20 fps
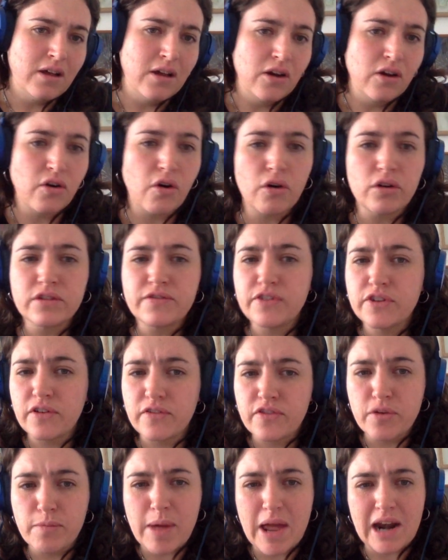cold view of
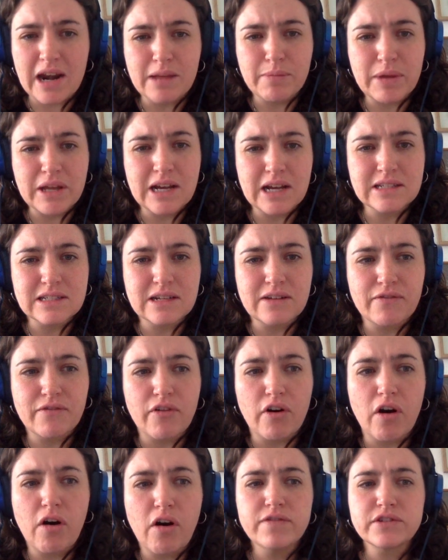humanity because it
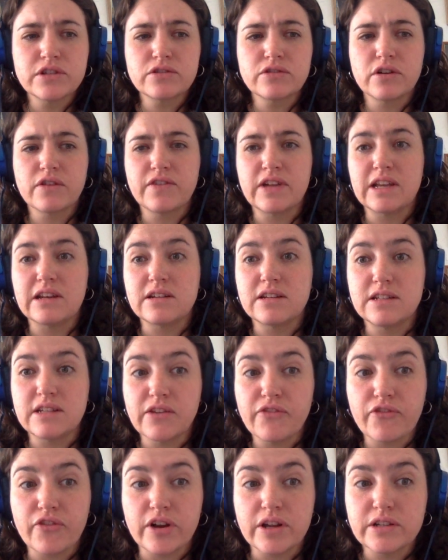involves a sort of
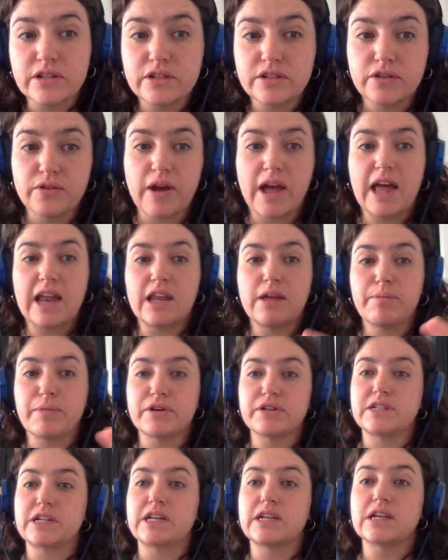indifference to any
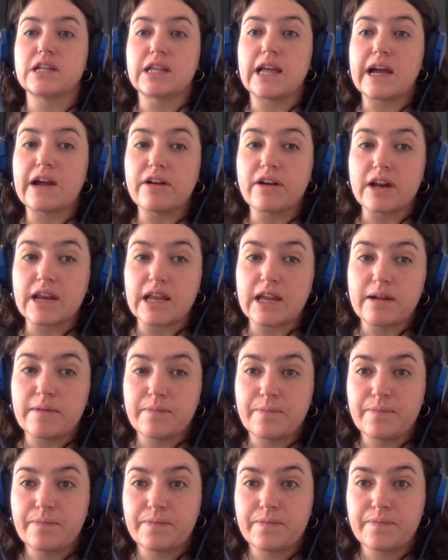particularity,
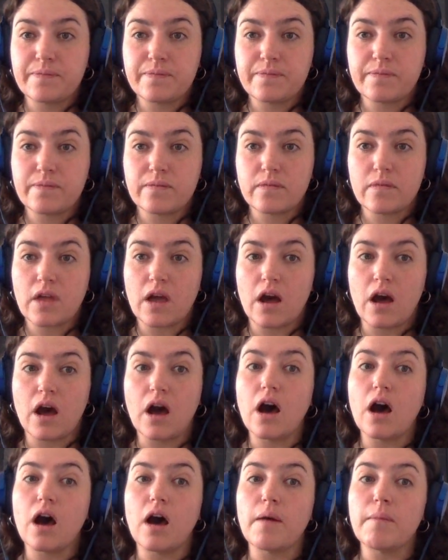
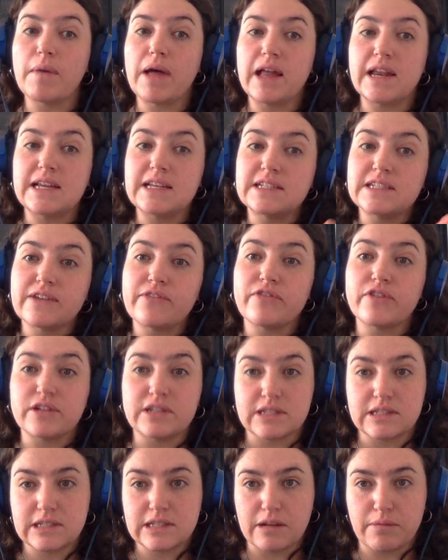any
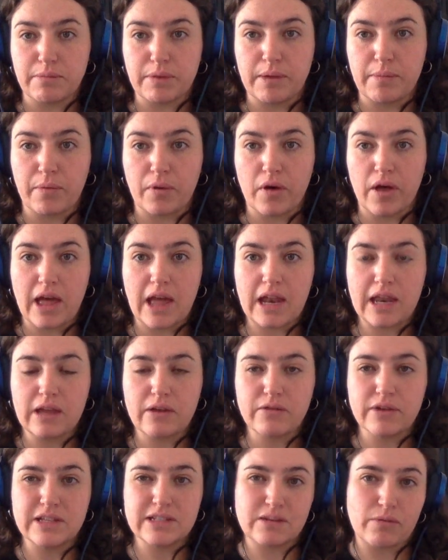difference in people, any
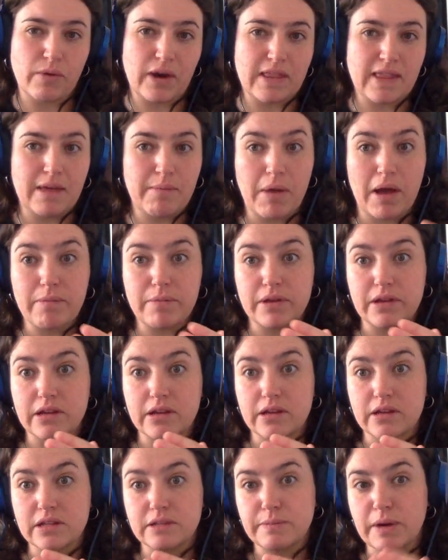reason why they might
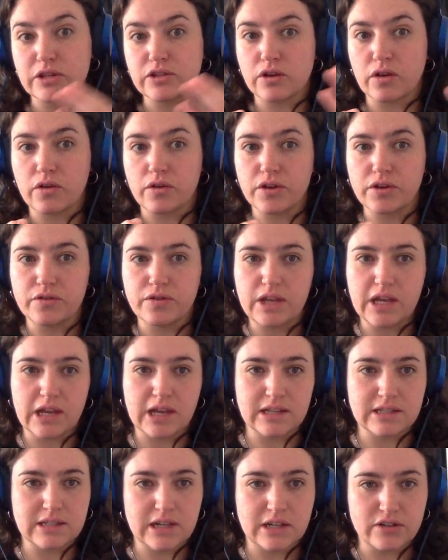be special or unique,
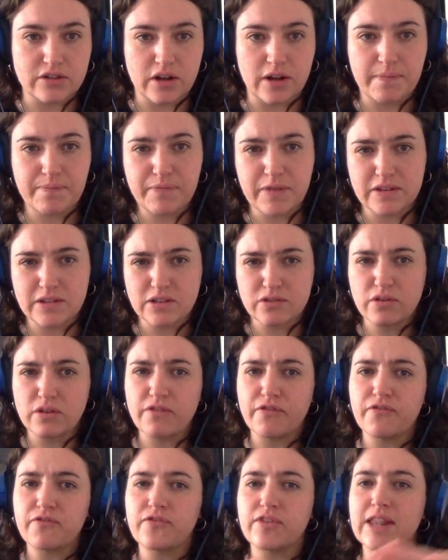etc. It's a sort
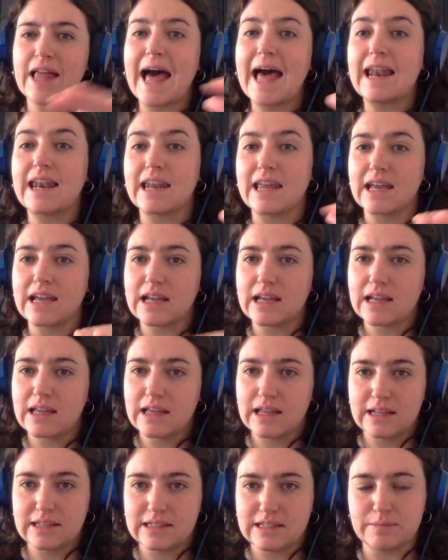of flattening,
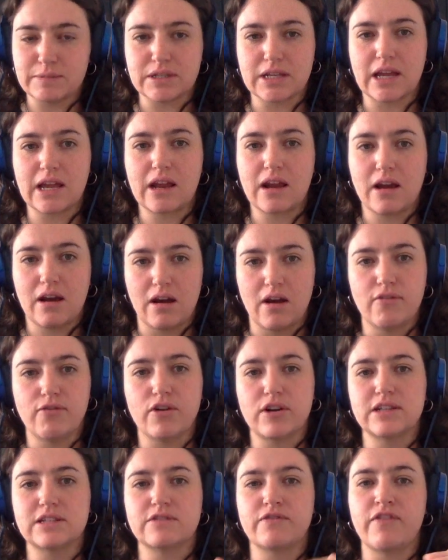it seems like, of
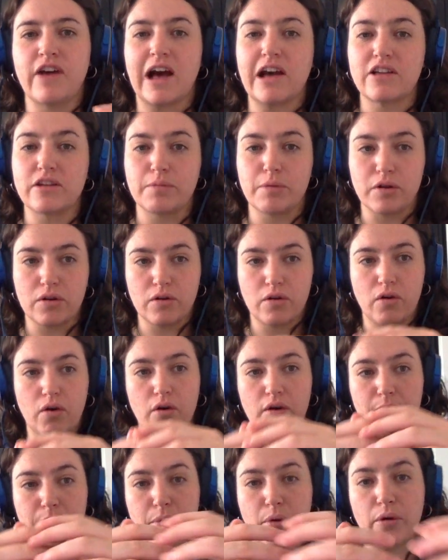what is valuable
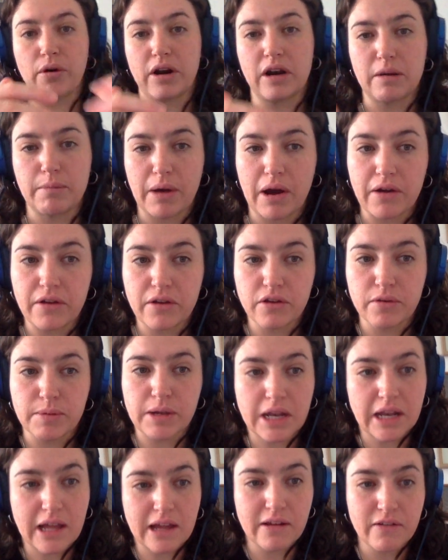or important about human
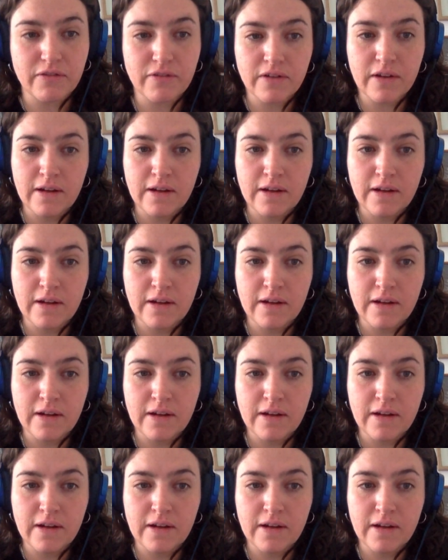life,